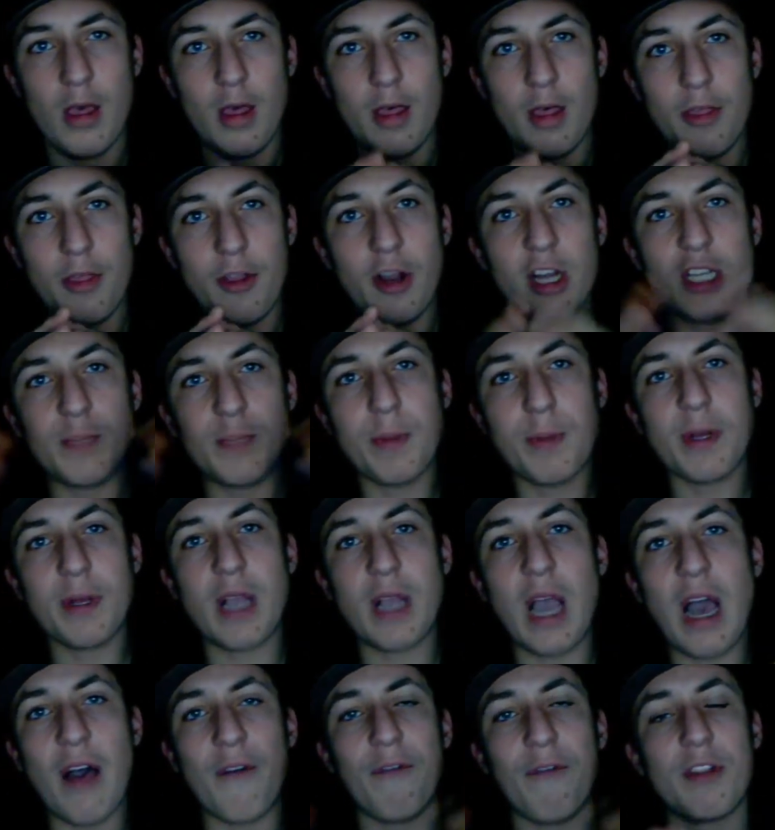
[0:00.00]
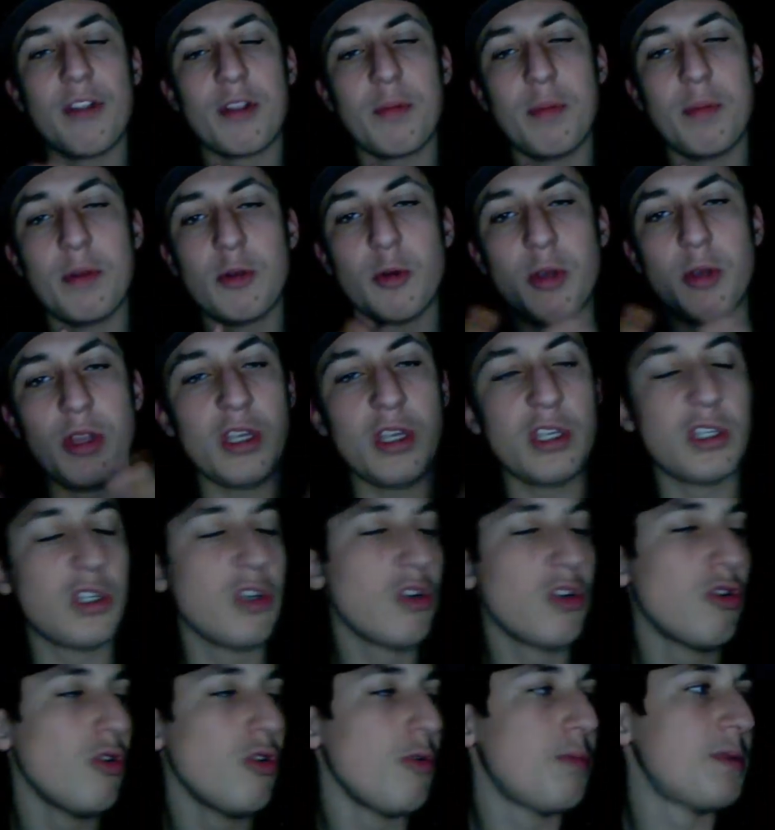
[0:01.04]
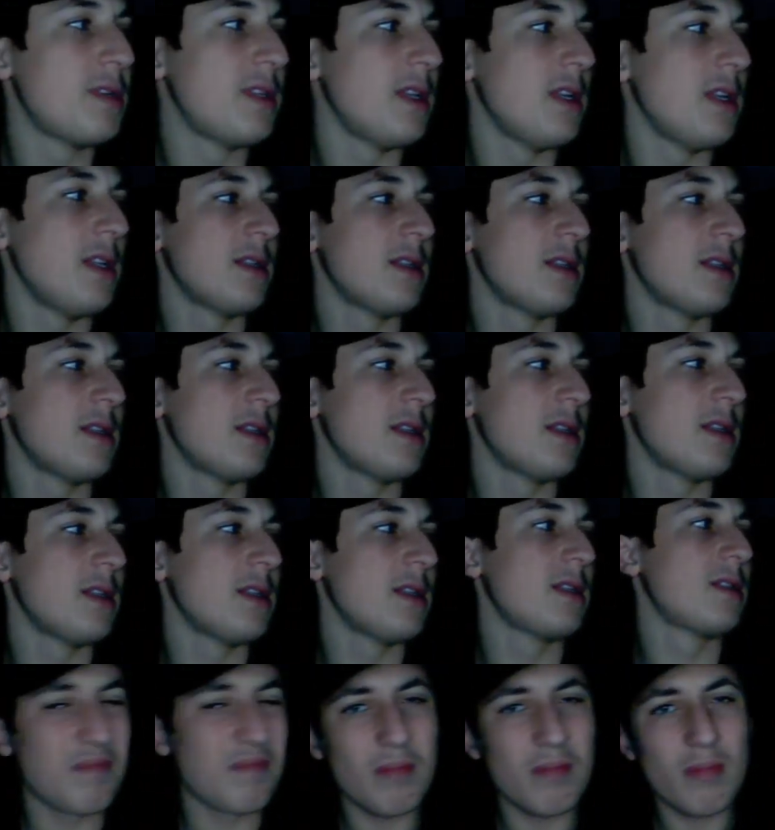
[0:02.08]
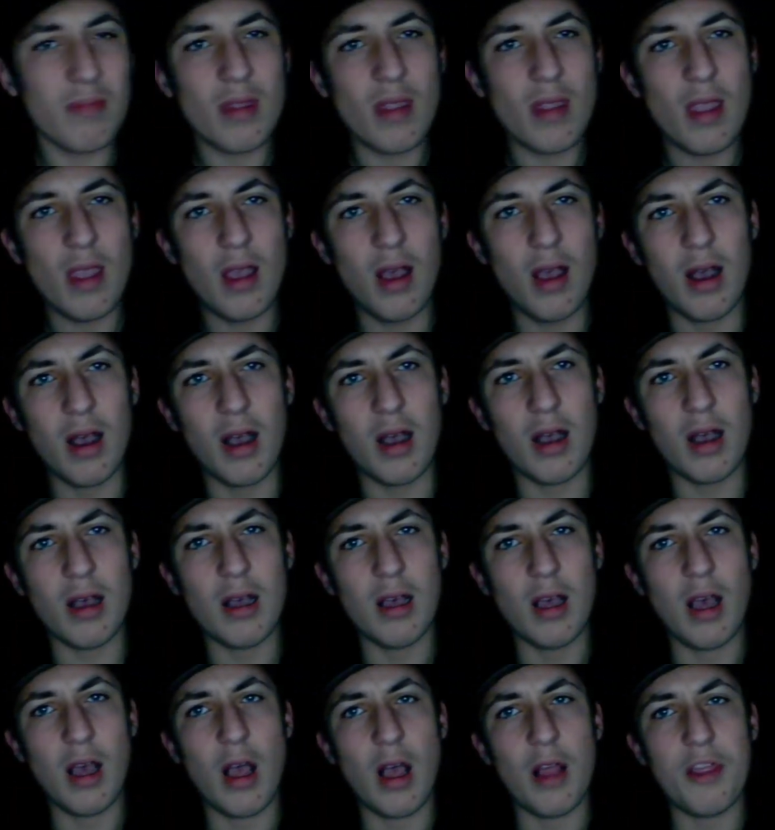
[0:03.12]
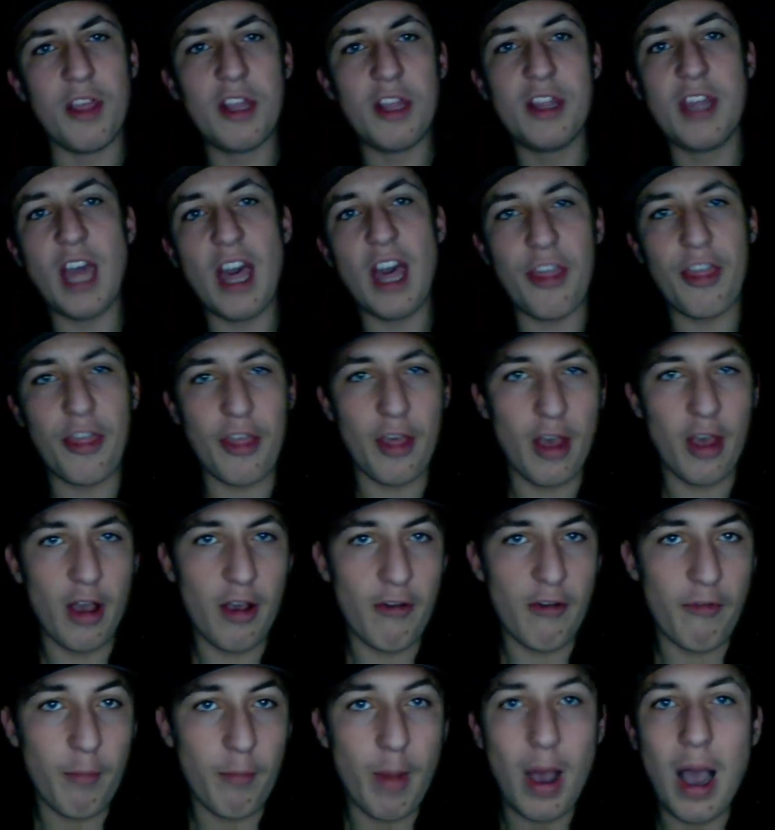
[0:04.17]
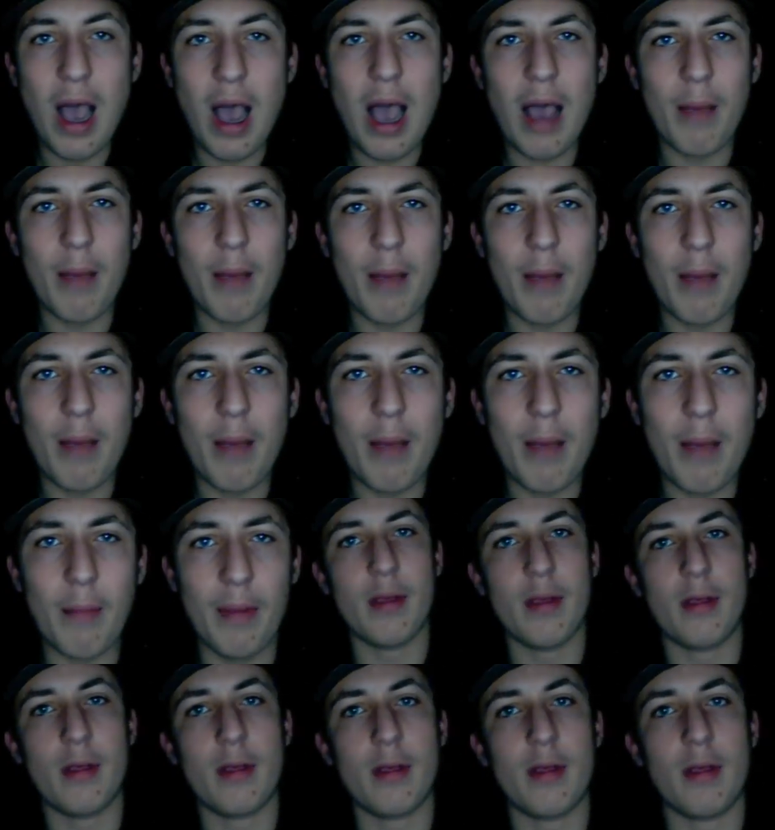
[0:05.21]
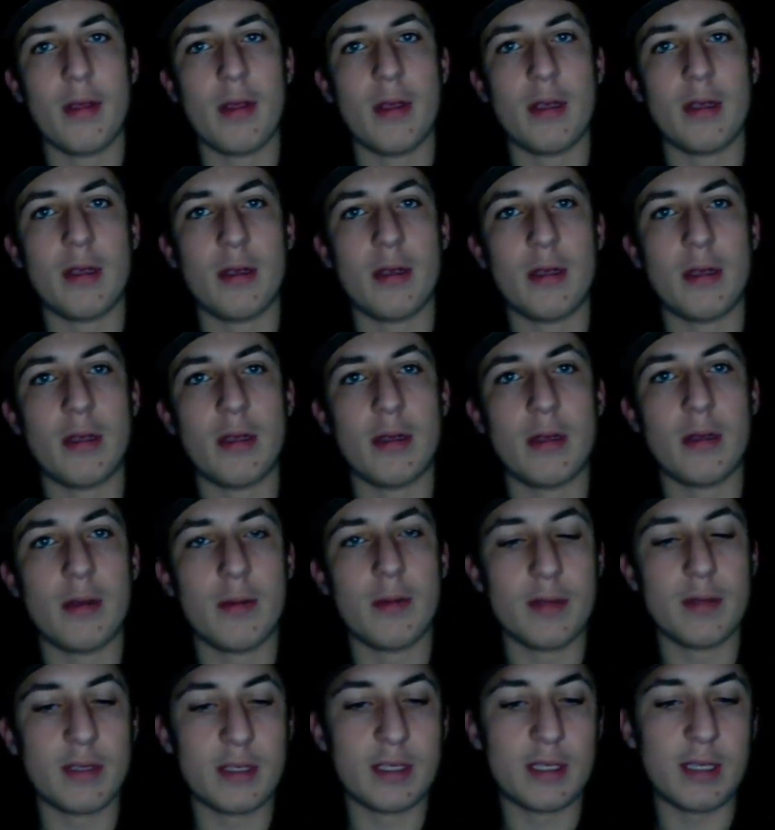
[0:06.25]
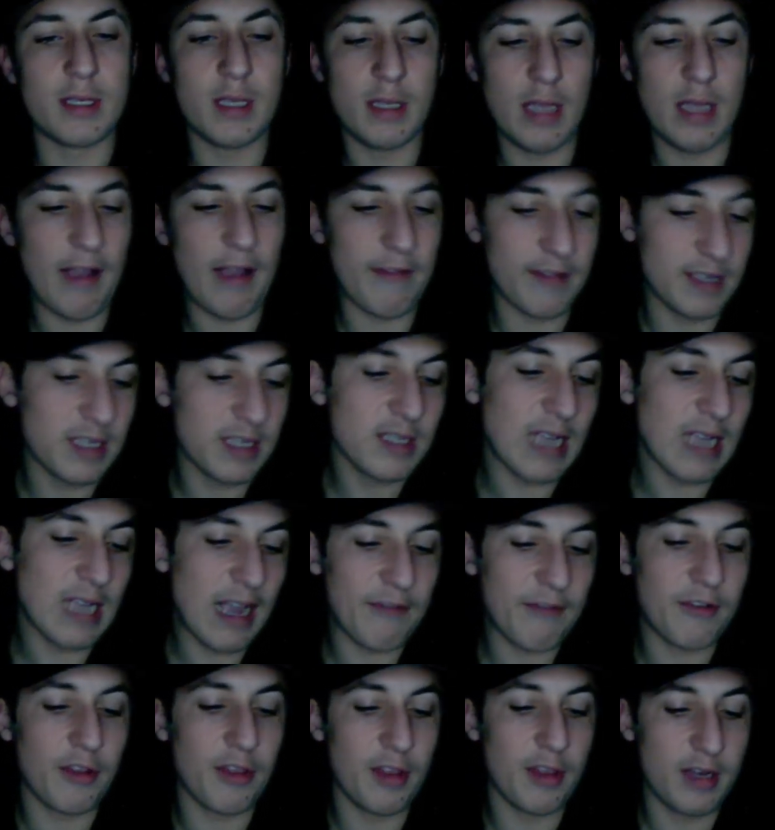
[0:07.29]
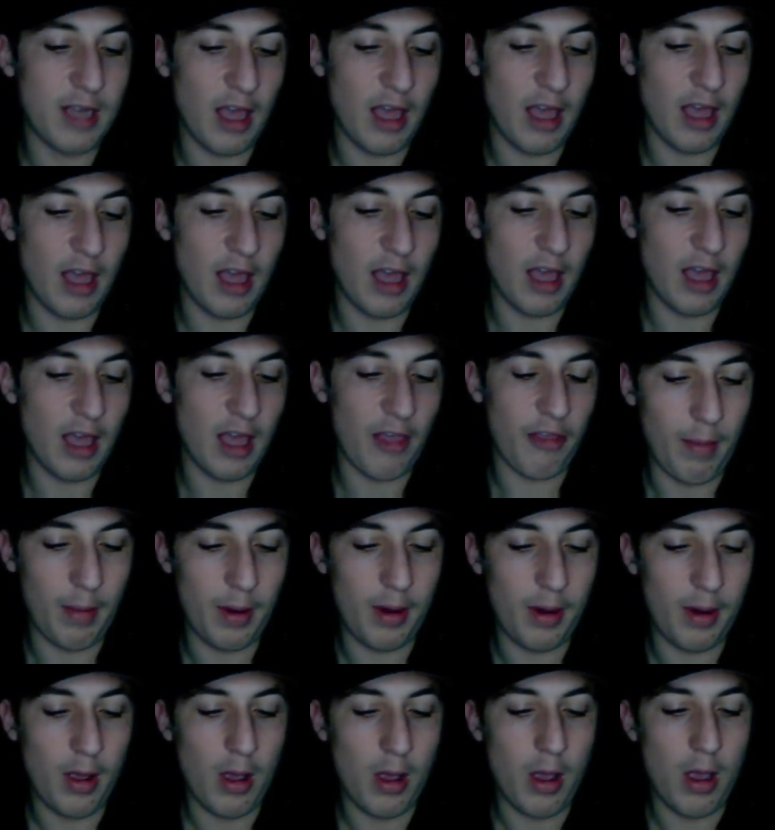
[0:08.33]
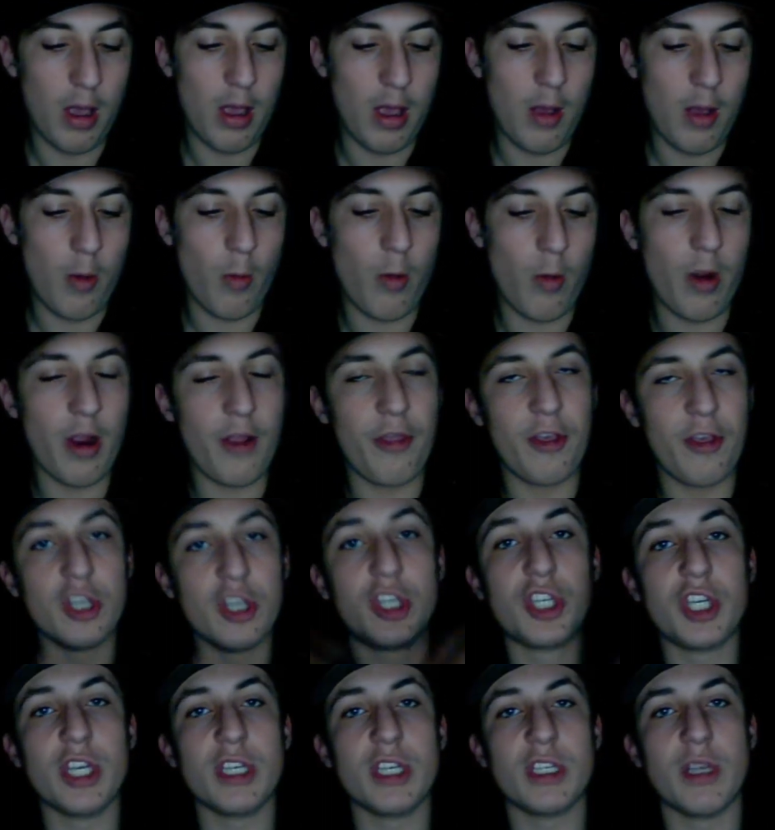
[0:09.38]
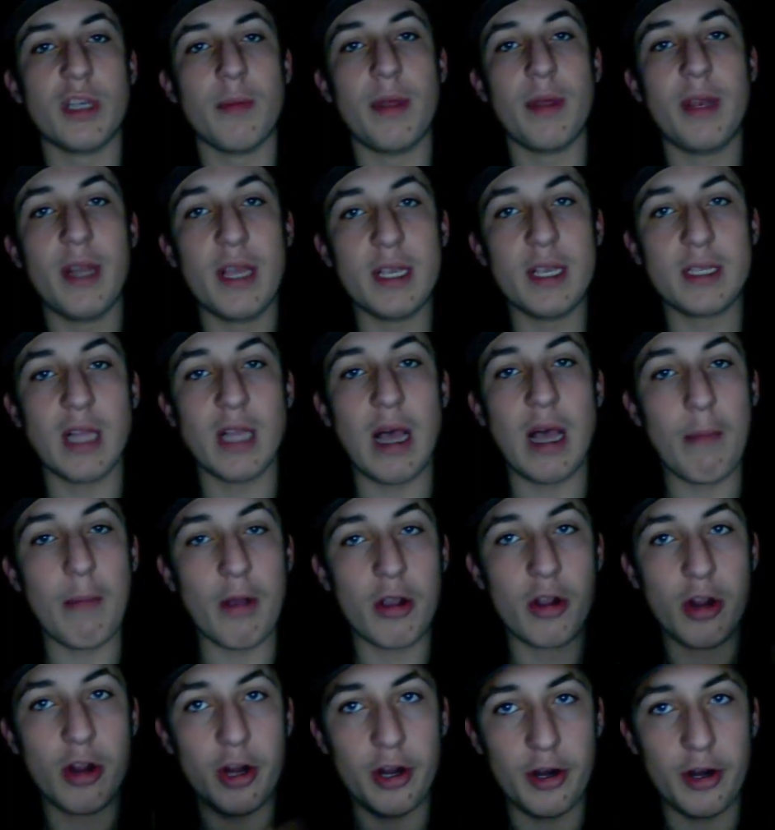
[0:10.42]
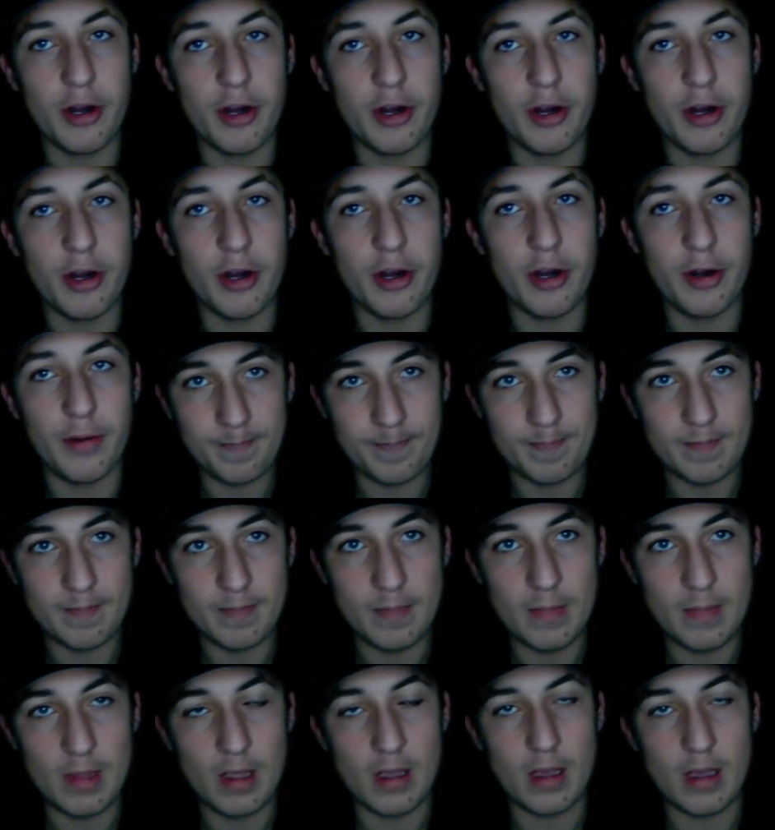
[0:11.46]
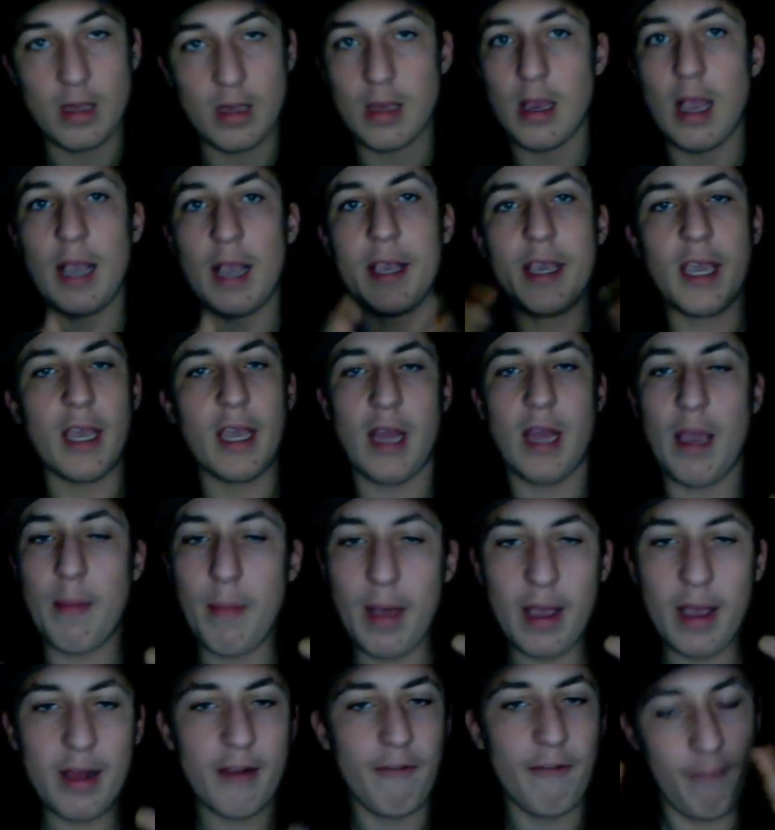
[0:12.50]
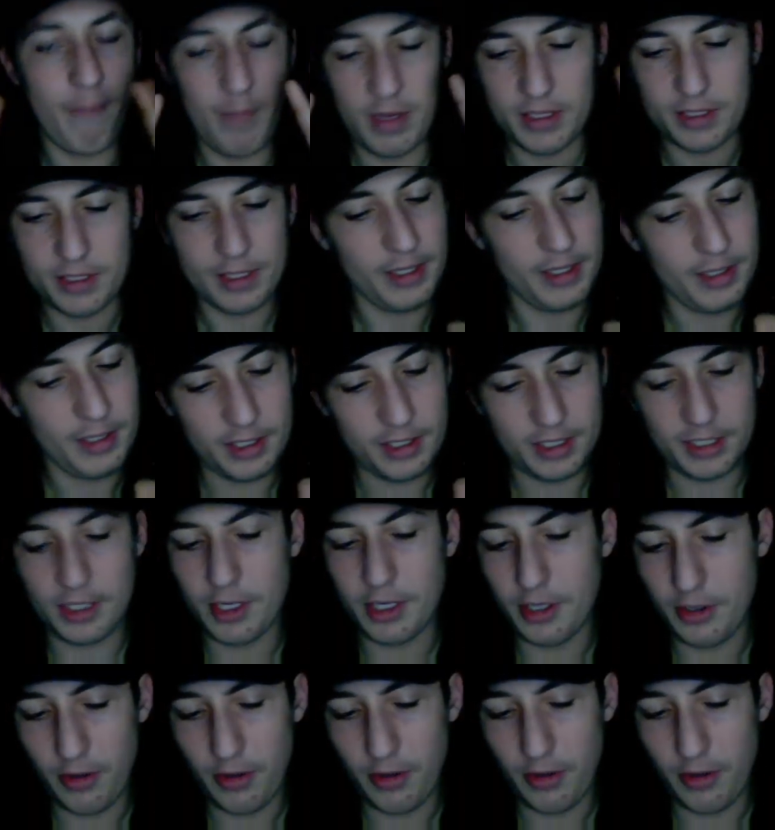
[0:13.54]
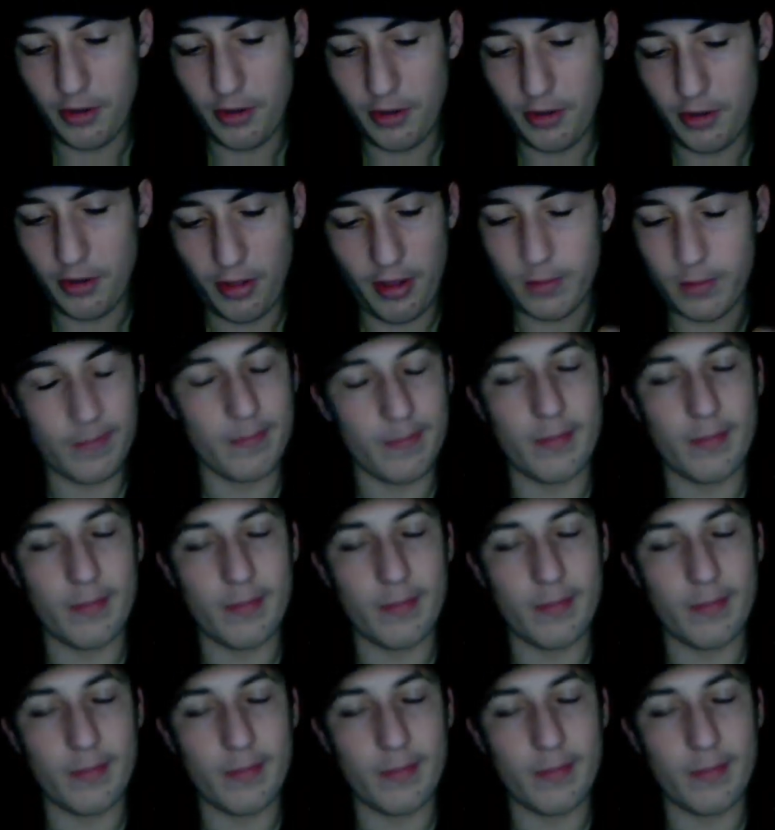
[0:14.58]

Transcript: There has been conflict between these two groups the death of Muhammad, since after the death of Muhammad, where the schism in Islam occurred. Again, I might have misunderstood you there, so